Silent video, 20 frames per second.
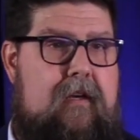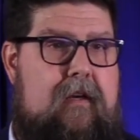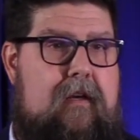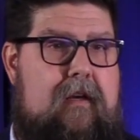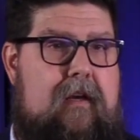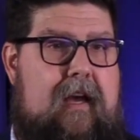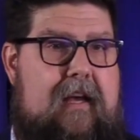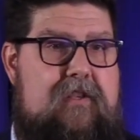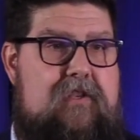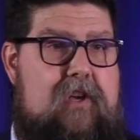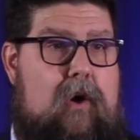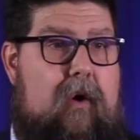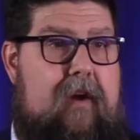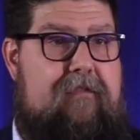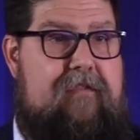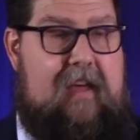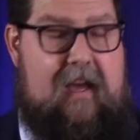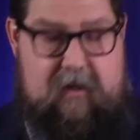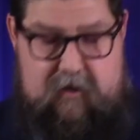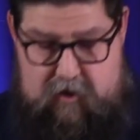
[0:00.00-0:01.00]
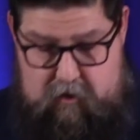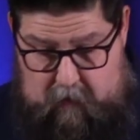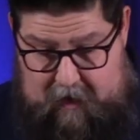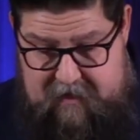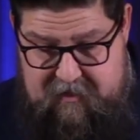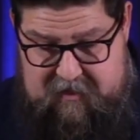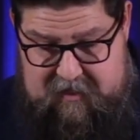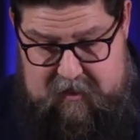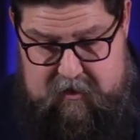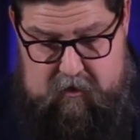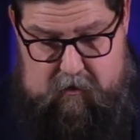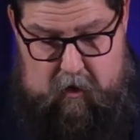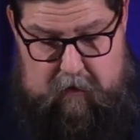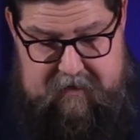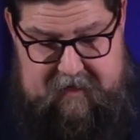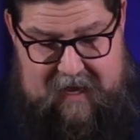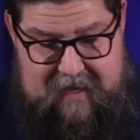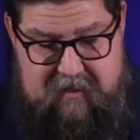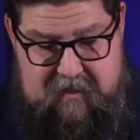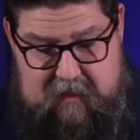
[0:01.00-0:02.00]
And so if they dressed as
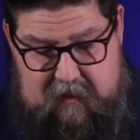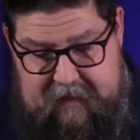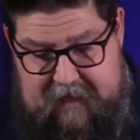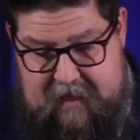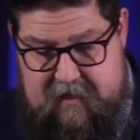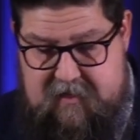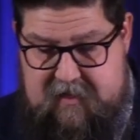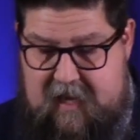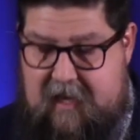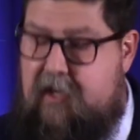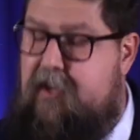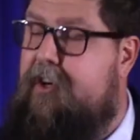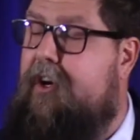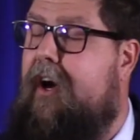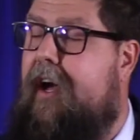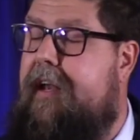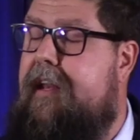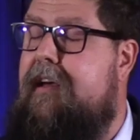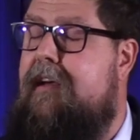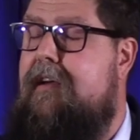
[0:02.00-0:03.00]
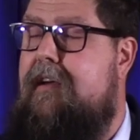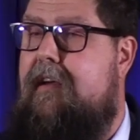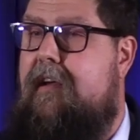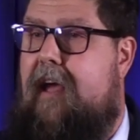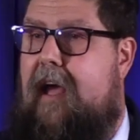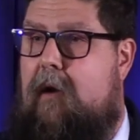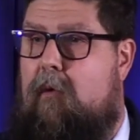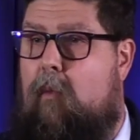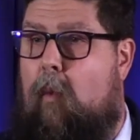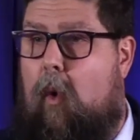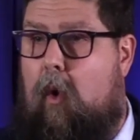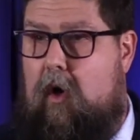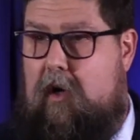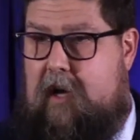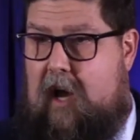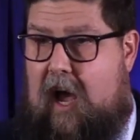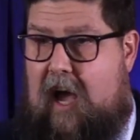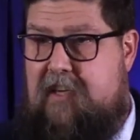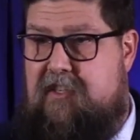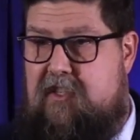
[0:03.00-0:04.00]
grotesquely as they could and wore
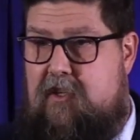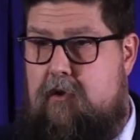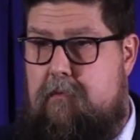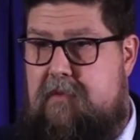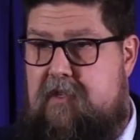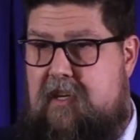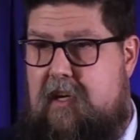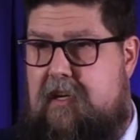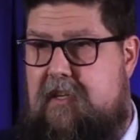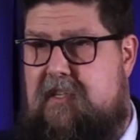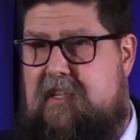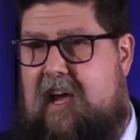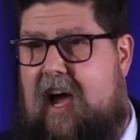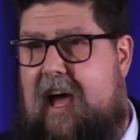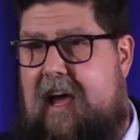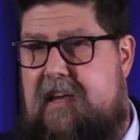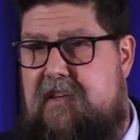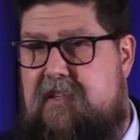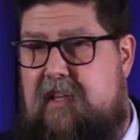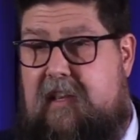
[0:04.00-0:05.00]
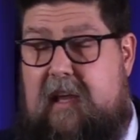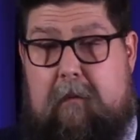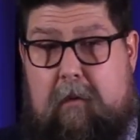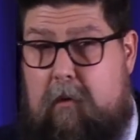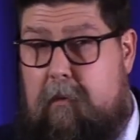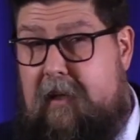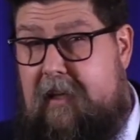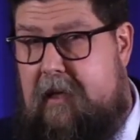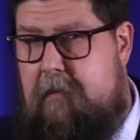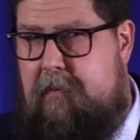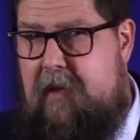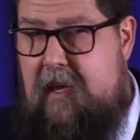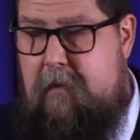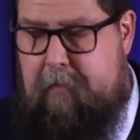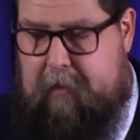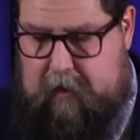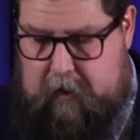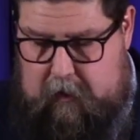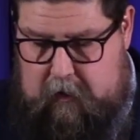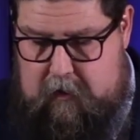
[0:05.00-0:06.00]
costumes to disguise that they were really
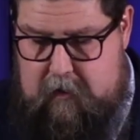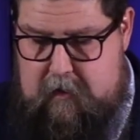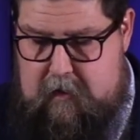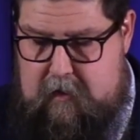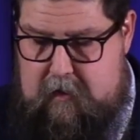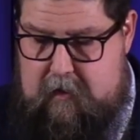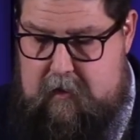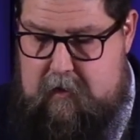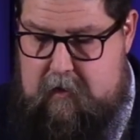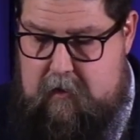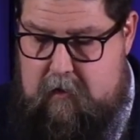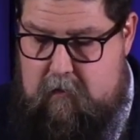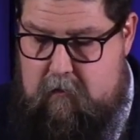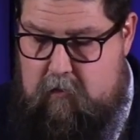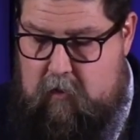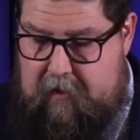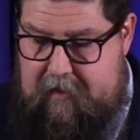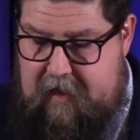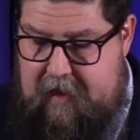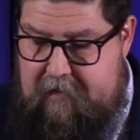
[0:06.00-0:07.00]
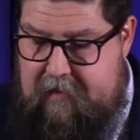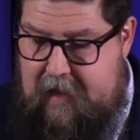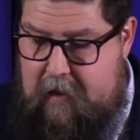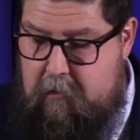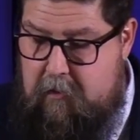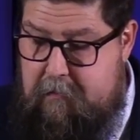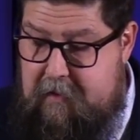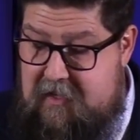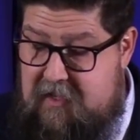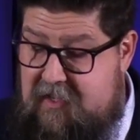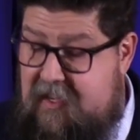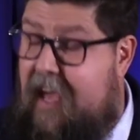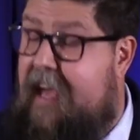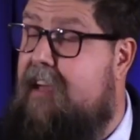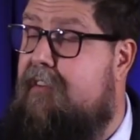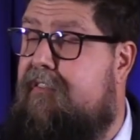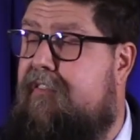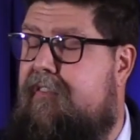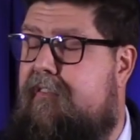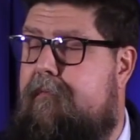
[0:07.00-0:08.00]
people, well, then they would be
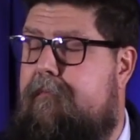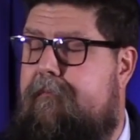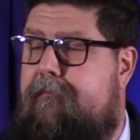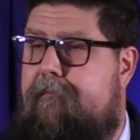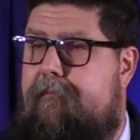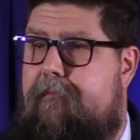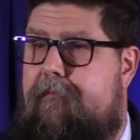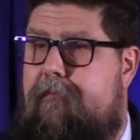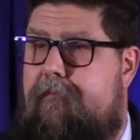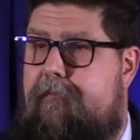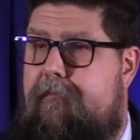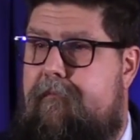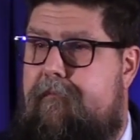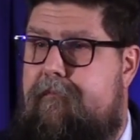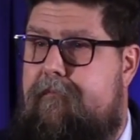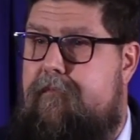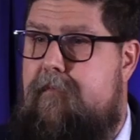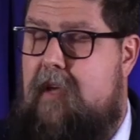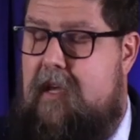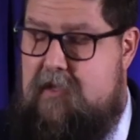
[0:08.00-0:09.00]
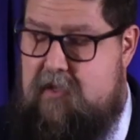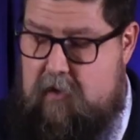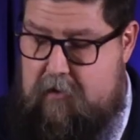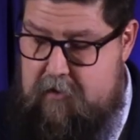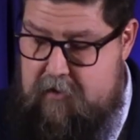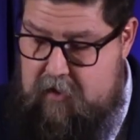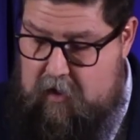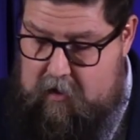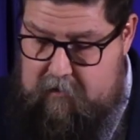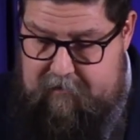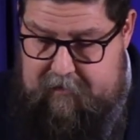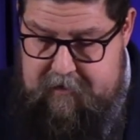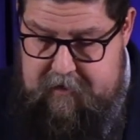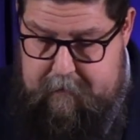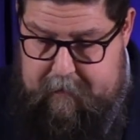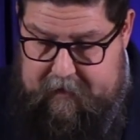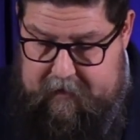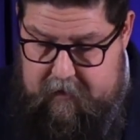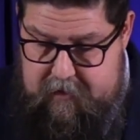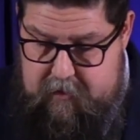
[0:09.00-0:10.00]
safe. And so those harmful
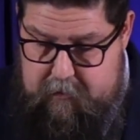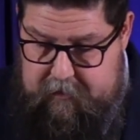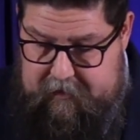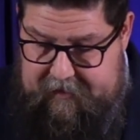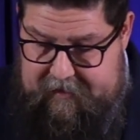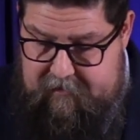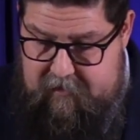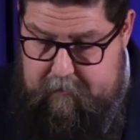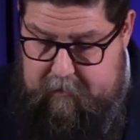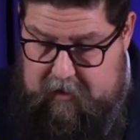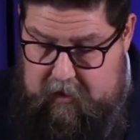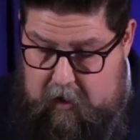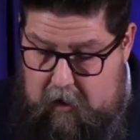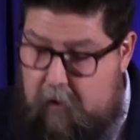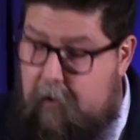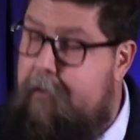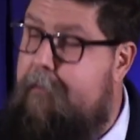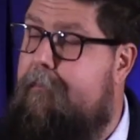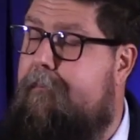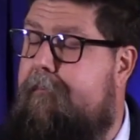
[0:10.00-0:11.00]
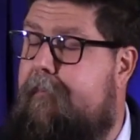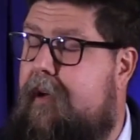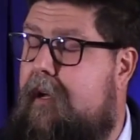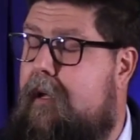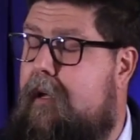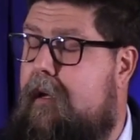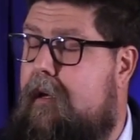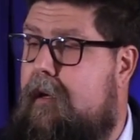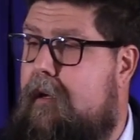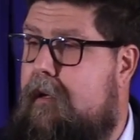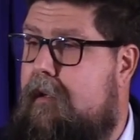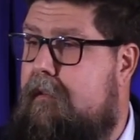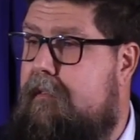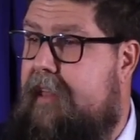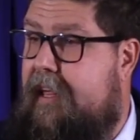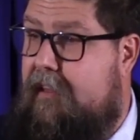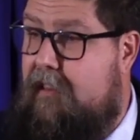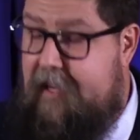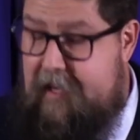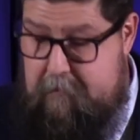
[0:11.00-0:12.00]
spirits would leave them alone.
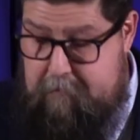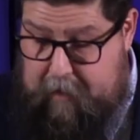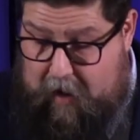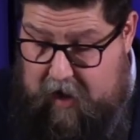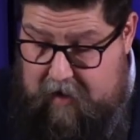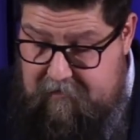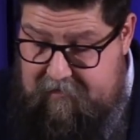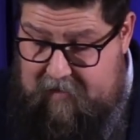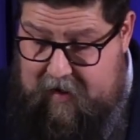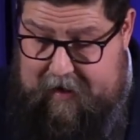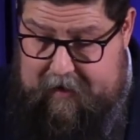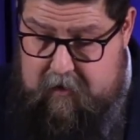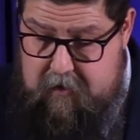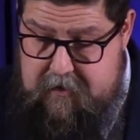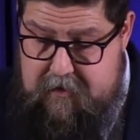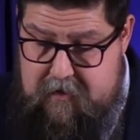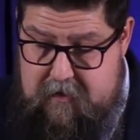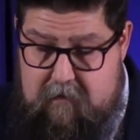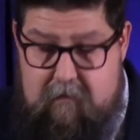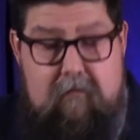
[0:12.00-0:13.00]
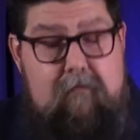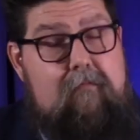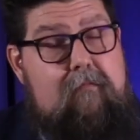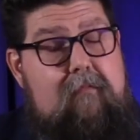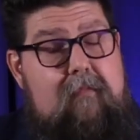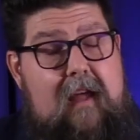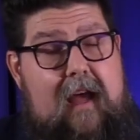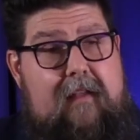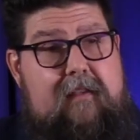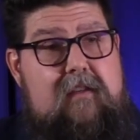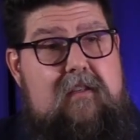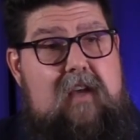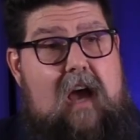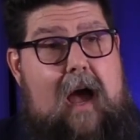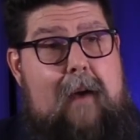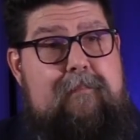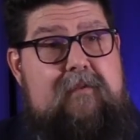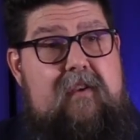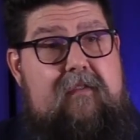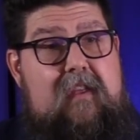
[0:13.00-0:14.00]
They lit bonfires at the
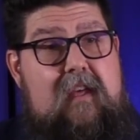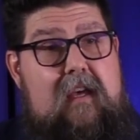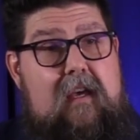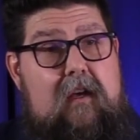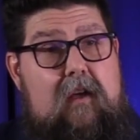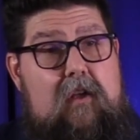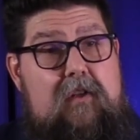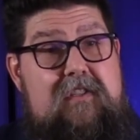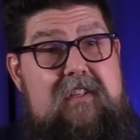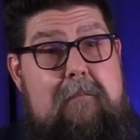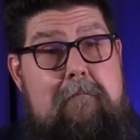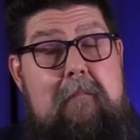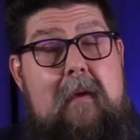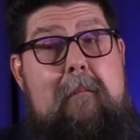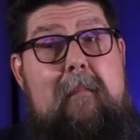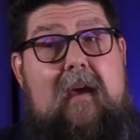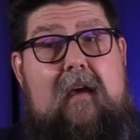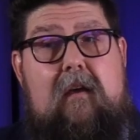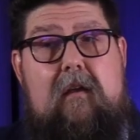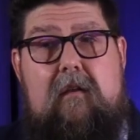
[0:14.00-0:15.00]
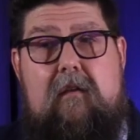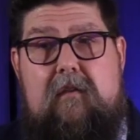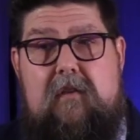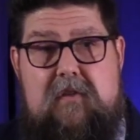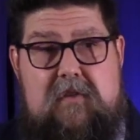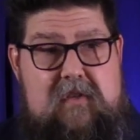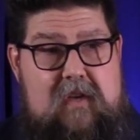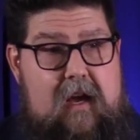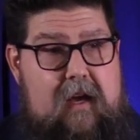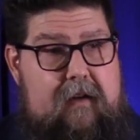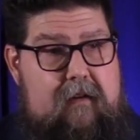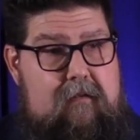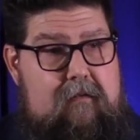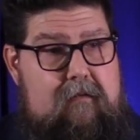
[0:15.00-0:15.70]
tops of the hill to mimic the sun.